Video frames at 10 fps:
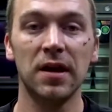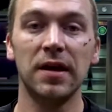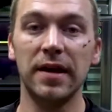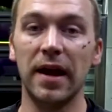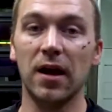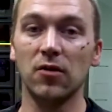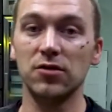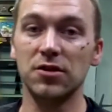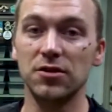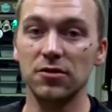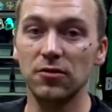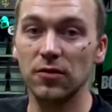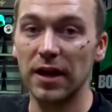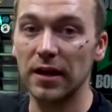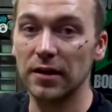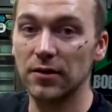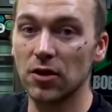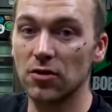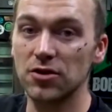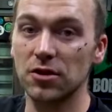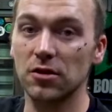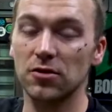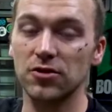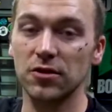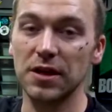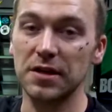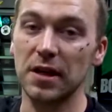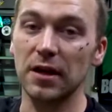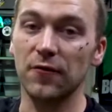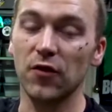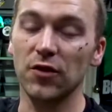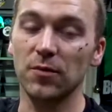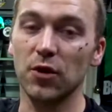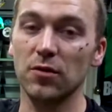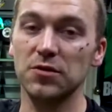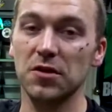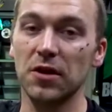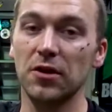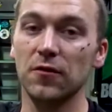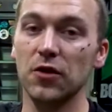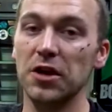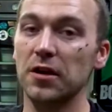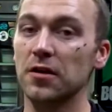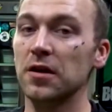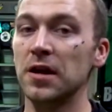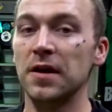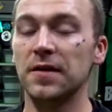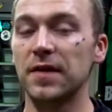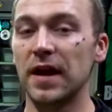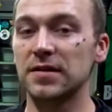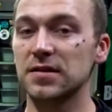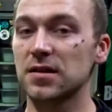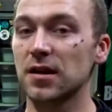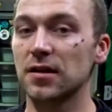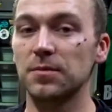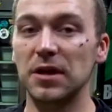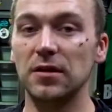Now, to do a large enclosure like the 8 foot the berms are in over here, that's gonna be,